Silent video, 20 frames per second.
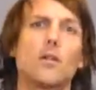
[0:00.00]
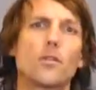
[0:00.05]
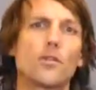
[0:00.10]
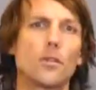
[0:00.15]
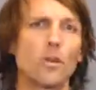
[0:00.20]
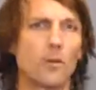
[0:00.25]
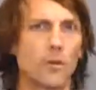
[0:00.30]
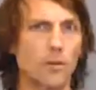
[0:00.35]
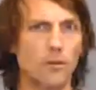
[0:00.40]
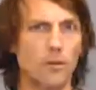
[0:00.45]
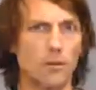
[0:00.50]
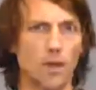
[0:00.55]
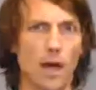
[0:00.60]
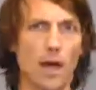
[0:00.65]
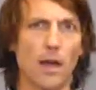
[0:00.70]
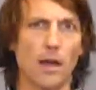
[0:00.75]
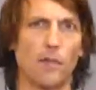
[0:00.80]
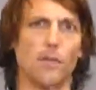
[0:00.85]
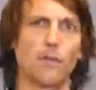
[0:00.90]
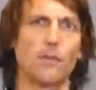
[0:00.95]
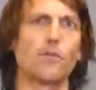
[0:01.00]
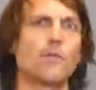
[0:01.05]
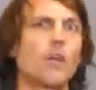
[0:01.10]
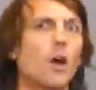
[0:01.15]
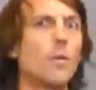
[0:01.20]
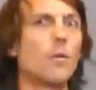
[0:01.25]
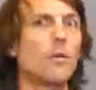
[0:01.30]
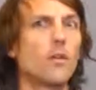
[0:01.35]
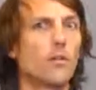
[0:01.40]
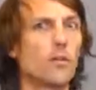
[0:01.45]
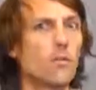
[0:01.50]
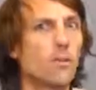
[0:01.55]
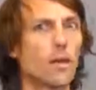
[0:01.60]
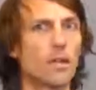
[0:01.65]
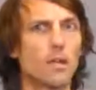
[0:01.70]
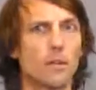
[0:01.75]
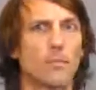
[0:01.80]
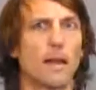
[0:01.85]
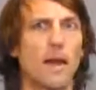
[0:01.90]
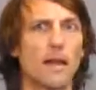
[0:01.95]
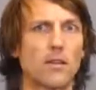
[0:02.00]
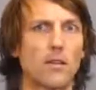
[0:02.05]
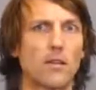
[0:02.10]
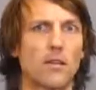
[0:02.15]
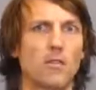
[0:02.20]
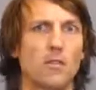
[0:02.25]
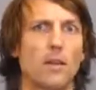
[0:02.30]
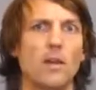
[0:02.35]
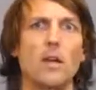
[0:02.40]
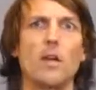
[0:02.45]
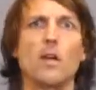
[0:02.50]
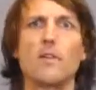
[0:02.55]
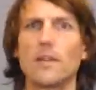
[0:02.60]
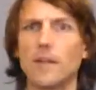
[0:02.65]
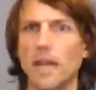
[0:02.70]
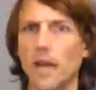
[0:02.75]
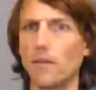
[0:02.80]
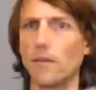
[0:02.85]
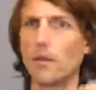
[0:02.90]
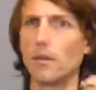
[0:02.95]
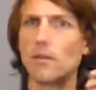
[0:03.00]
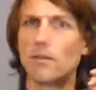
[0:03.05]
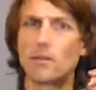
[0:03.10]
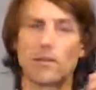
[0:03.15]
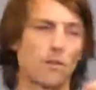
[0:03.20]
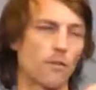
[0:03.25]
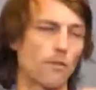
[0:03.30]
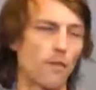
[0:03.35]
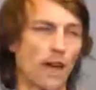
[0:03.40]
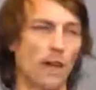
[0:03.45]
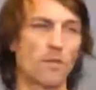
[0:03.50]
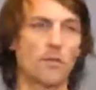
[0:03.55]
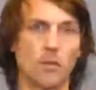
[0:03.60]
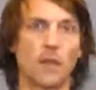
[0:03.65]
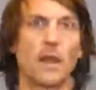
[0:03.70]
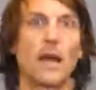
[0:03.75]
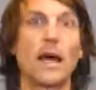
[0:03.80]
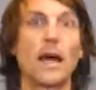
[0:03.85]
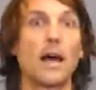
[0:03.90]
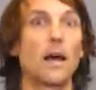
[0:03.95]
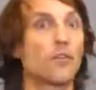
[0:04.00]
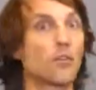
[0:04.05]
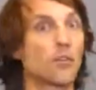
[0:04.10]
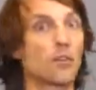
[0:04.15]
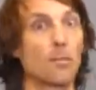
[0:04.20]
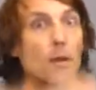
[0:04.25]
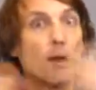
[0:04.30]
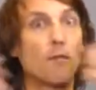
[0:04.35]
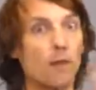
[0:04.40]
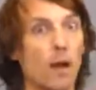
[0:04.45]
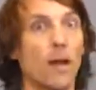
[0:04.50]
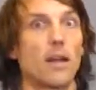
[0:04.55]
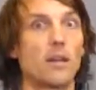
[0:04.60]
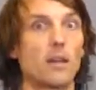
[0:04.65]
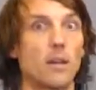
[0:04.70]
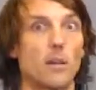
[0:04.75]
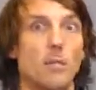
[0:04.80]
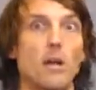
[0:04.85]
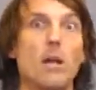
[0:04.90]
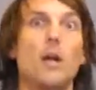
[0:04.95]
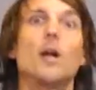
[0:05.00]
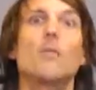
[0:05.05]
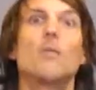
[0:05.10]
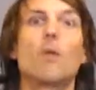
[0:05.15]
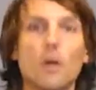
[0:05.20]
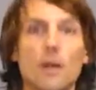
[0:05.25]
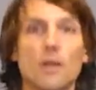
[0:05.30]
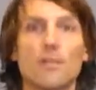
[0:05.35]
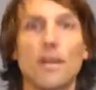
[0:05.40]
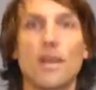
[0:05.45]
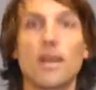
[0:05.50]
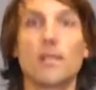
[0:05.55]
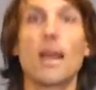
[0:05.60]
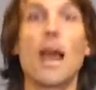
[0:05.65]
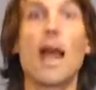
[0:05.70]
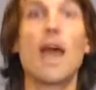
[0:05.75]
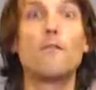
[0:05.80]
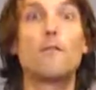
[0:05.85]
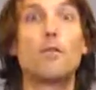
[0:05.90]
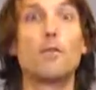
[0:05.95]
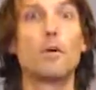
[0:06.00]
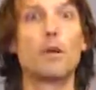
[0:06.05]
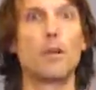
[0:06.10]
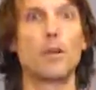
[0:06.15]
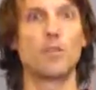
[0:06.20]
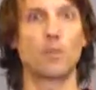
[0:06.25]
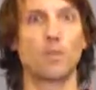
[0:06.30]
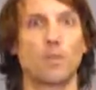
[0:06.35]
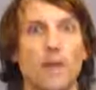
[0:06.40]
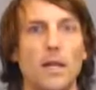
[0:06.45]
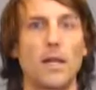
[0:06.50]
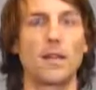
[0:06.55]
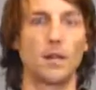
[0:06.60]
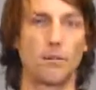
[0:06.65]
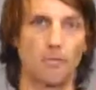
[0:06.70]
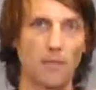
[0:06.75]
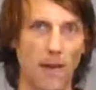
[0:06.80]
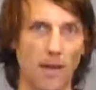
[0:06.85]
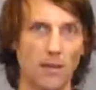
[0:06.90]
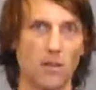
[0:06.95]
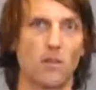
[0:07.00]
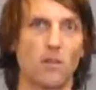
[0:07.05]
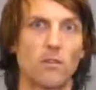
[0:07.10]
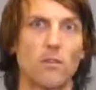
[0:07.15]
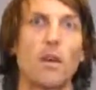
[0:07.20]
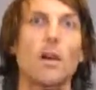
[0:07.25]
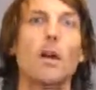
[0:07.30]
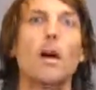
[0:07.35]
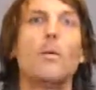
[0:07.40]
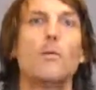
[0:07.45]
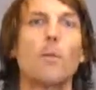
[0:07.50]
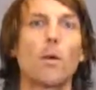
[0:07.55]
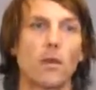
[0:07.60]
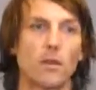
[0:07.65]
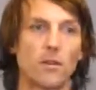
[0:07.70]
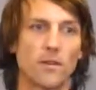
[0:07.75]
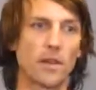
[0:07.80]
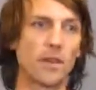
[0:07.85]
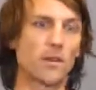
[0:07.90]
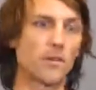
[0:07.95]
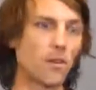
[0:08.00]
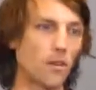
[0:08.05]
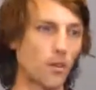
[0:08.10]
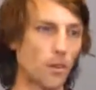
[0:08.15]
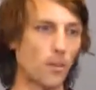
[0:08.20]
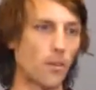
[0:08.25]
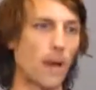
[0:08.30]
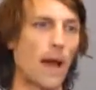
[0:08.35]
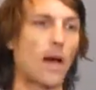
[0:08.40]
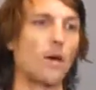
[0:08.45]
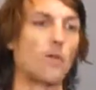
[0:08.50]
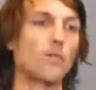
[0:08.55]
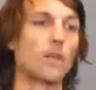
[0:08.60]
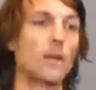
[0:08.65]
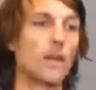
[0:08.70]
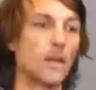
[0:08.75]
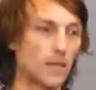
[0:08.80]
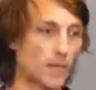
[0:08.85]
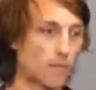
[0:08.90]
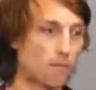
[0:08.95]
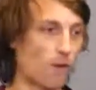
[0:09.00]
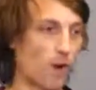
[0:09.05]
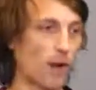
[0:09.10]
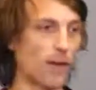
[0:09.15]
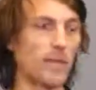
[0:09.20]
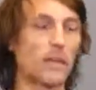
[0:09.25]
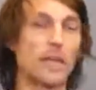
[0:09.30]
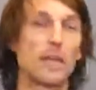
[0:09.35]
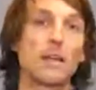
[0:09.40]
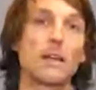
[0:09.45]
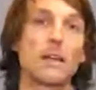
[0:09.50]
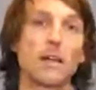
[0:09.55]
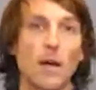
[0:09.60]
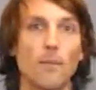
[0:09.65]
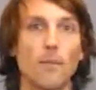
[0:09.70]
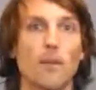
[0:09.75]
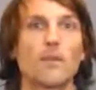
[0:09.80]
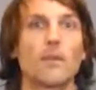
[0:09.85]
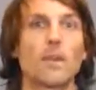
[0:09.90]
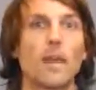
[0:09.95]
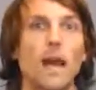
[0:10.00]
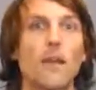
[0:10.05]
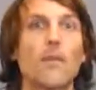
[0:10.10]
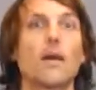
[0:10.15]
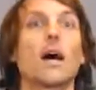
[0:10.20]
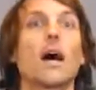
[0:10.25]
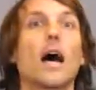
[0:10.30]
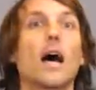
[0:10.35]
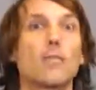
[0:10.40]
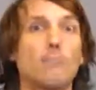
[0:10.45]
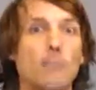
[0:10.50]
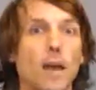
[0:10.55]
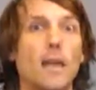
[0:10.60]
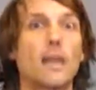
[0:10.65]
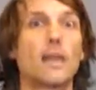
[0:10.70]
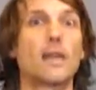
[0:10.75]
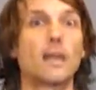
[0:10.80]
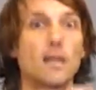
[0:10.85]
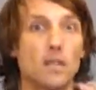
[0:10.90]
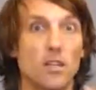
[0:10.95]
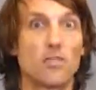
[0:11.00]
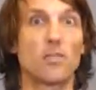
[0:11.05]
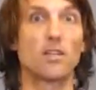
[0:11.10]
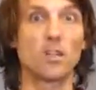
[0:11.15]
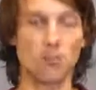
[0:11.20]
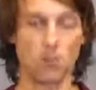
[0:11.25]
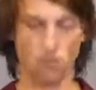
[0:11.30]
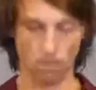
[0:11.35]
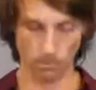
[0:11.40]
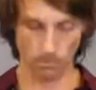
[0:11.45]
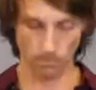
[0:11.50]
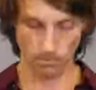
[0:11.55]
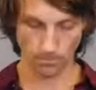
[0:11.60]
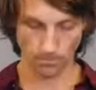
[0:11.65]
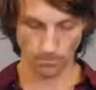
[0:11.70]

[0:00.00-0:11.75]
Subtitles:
So in science, nobody's opinion matters. The evidence, the facts are there. It's just about finding it. Politics, everybody's opinion matters. Politics is about finding, coming together, and making a decision.